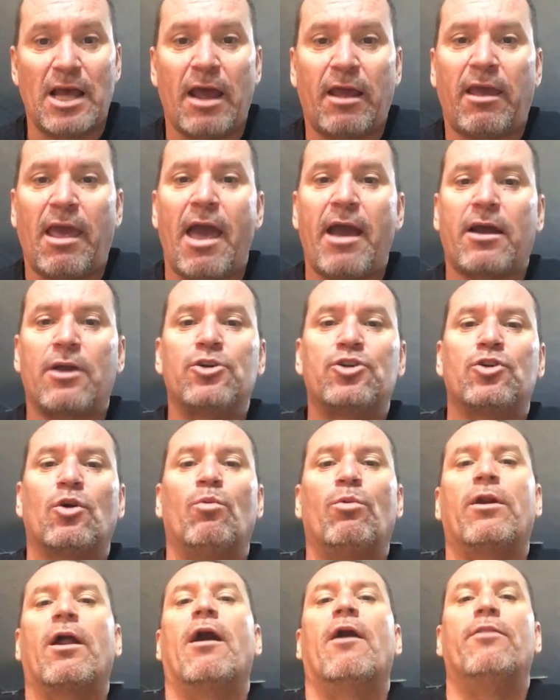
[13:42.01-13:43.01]
I can't control
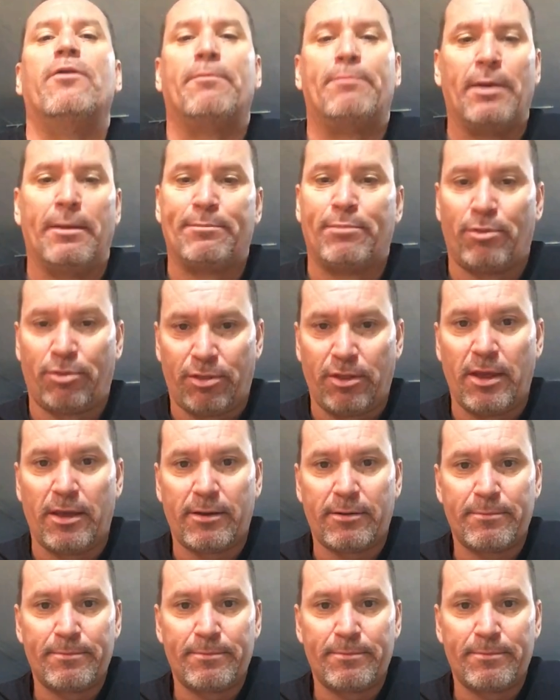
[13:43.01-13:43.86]
what other people think.